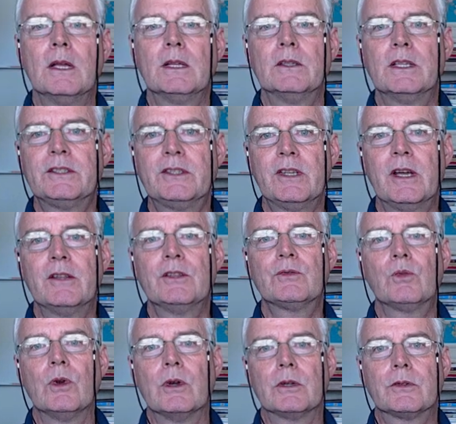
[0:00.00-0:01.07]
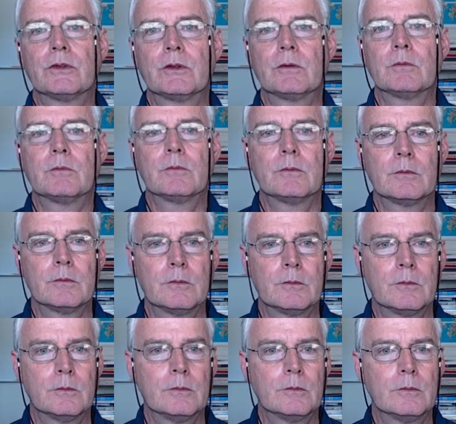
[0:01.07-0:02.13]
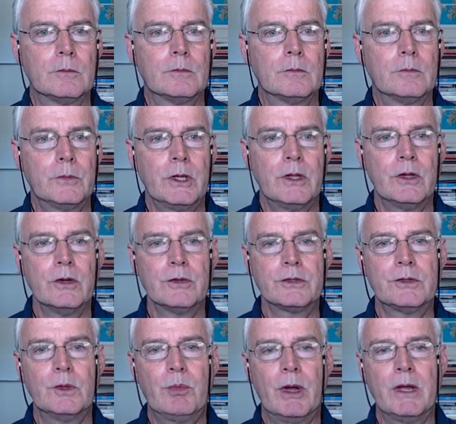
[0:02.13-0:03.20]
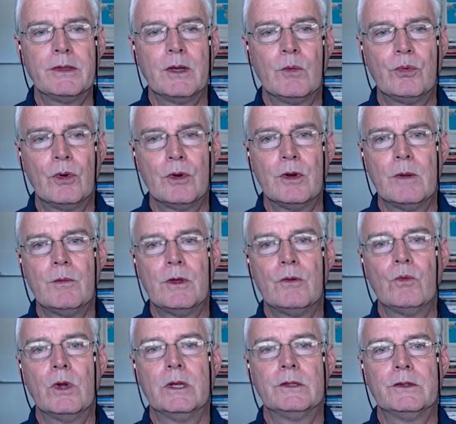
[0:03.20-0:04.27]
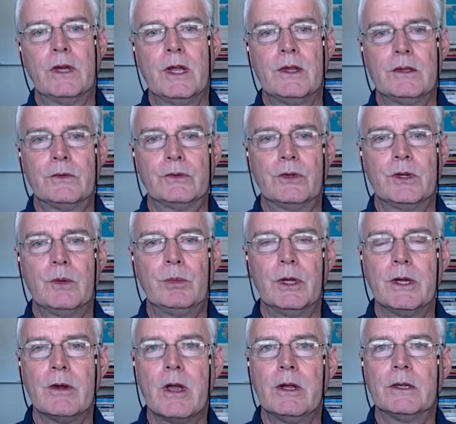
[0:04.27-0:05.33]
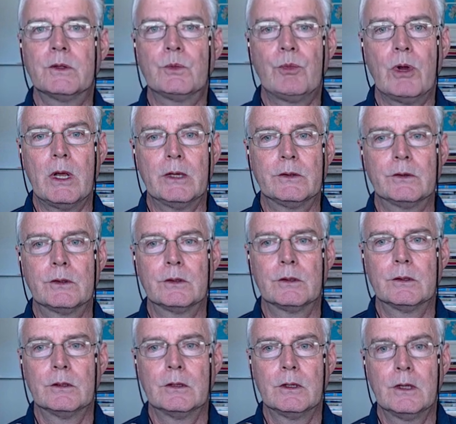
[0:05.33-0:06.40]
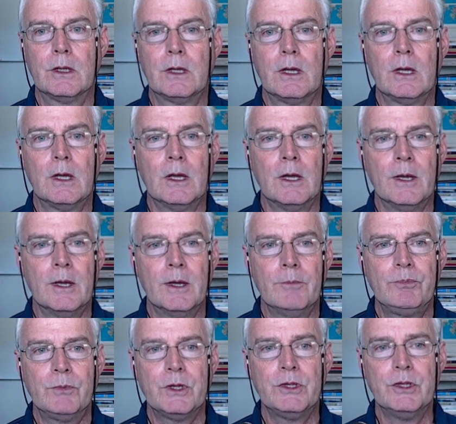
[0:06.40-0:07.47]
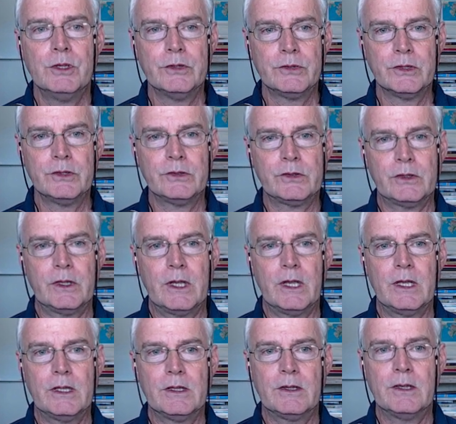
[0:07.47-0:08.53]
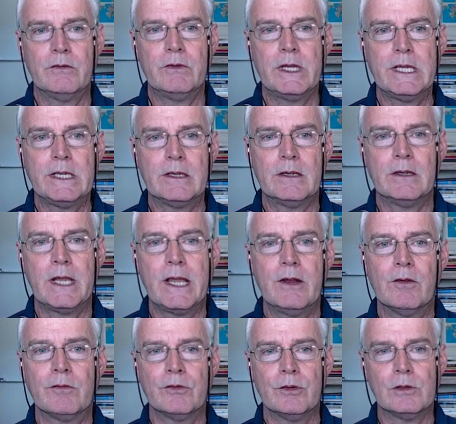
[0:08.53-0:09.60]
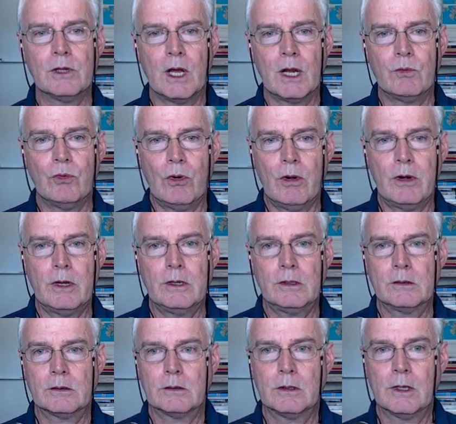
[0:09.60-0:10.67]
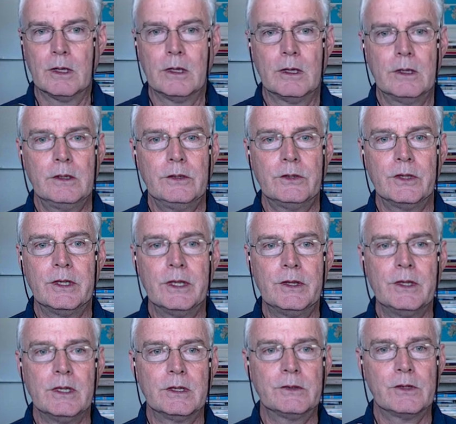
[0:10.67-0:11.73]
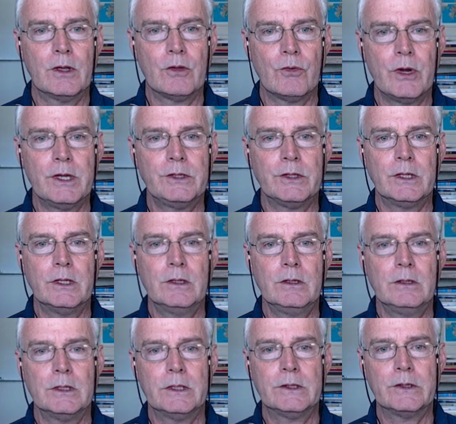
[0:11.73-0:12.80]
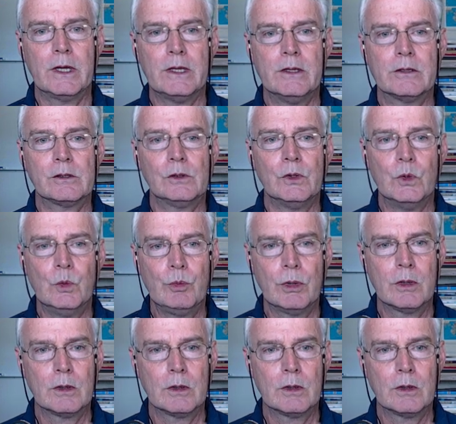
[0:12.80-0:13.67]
Let's see how this works. Here's the Python program that runs on the Circuit Playground Express. It uses a convenient Adafruit library to get the acceleration inside this loop